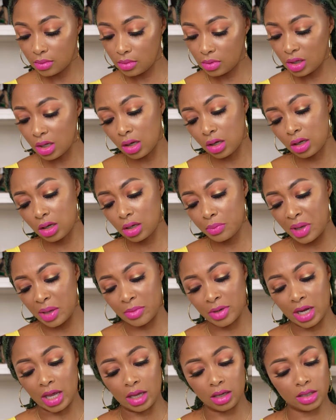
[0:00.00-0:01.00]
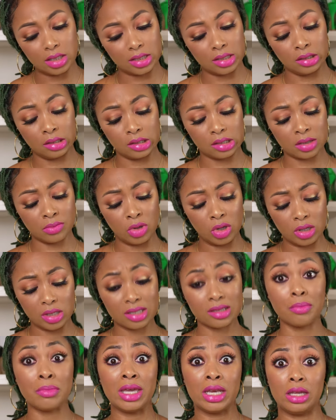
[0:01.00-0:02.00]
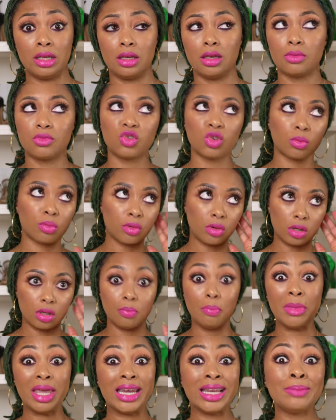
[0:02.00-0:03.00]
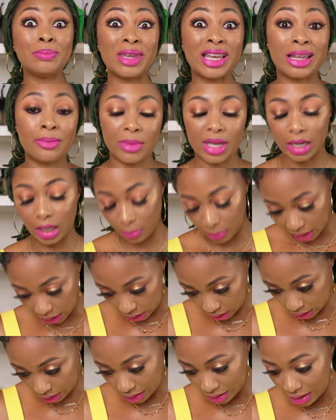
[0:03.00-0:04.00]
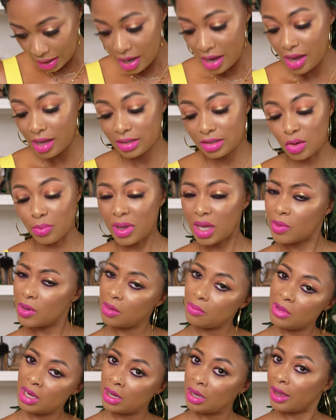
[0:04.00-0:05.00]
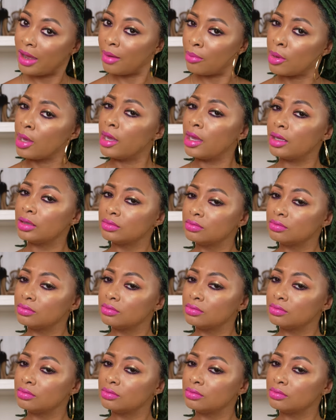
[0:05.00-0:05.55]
No, maybe not. It's a little small. So mini. I'm tripping. Mini, mini, mini, mini. So maybe a mini iPad.